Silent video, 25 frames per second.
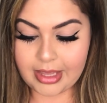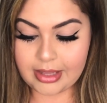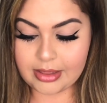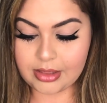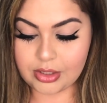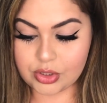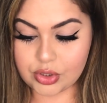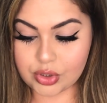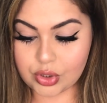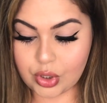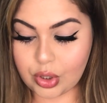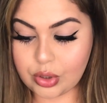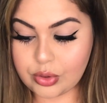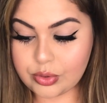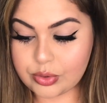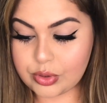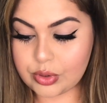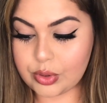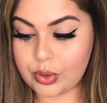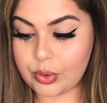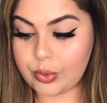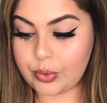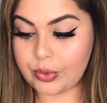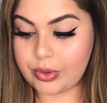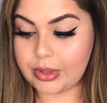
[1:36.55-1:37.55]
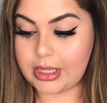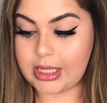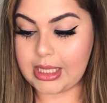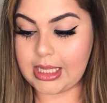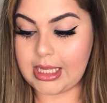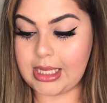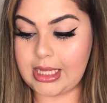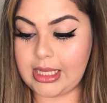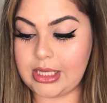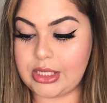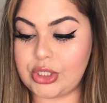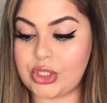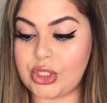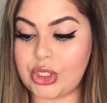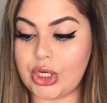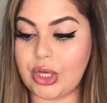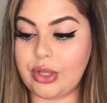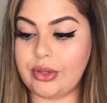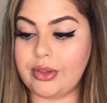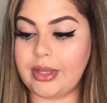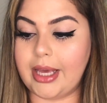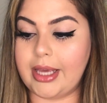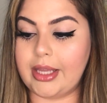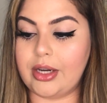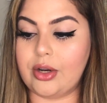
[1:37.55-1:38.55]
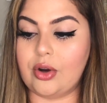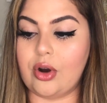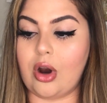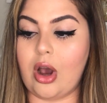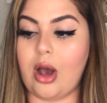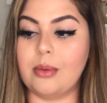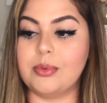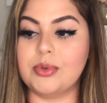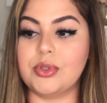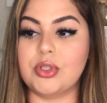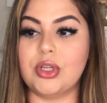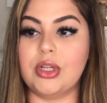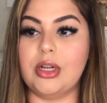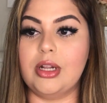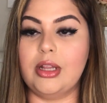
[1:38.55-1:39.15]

There's also the gel liner option,